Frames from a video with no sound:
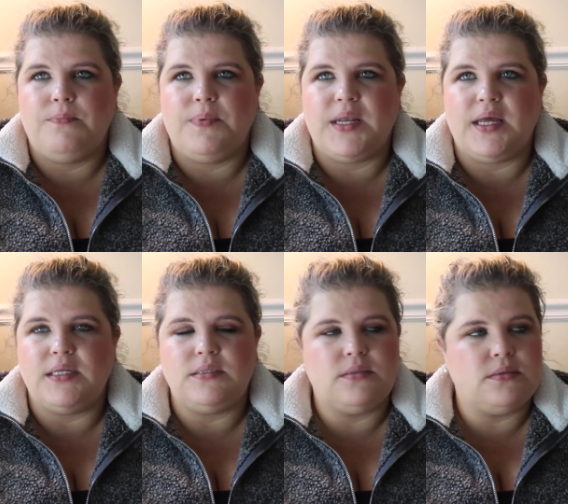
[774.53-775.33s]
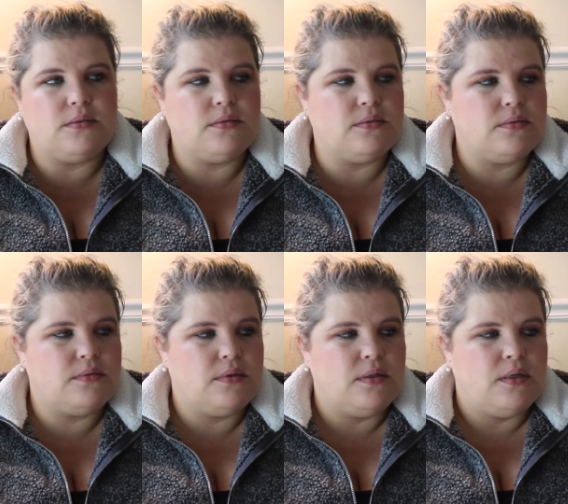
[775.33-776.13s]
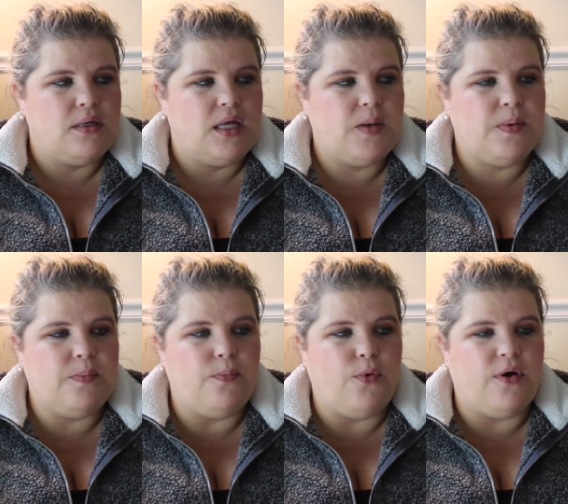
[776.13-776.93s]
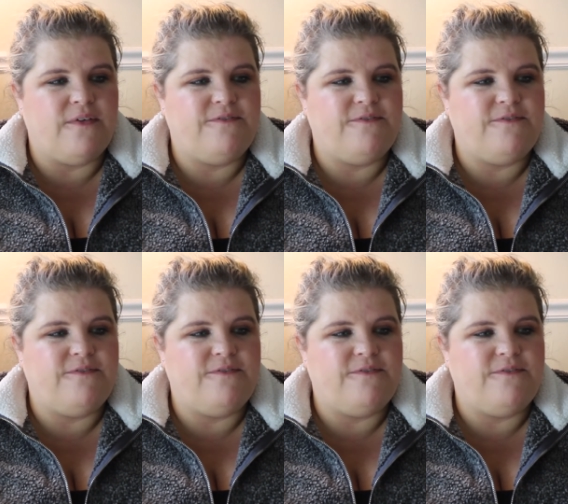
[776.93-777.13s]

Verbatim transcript: but I guess it'll be more